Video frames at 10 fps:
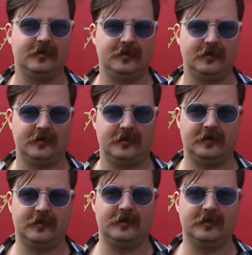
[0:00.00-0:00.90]

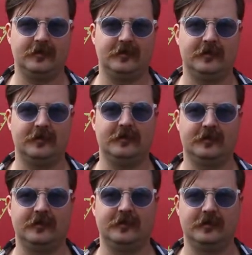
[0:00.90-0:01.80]

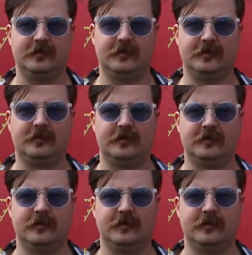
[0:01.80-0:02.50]
This person isn't speaking.